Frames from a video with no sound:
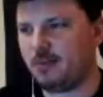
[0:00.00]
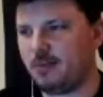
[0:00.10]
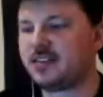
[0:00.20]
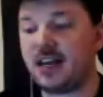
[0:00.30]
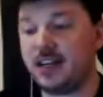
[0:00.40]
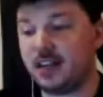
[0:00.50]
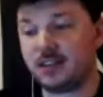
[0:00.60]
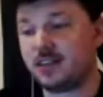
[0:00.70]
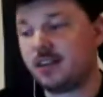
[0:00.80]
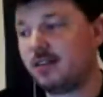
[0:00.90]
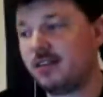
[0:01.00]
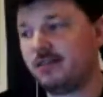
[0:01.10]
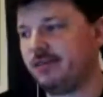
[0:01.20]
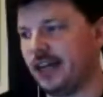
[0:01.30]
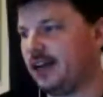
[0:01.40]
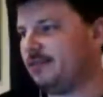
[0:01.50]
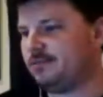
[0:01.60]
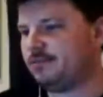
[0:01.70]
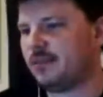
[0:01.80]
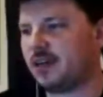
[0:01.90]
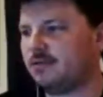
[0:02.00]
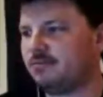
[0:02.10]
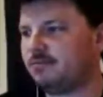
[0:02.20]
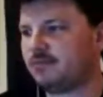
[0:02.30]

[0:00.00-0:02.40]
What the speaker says: I mean, it's not. It doesn't. Yeah, I don't know.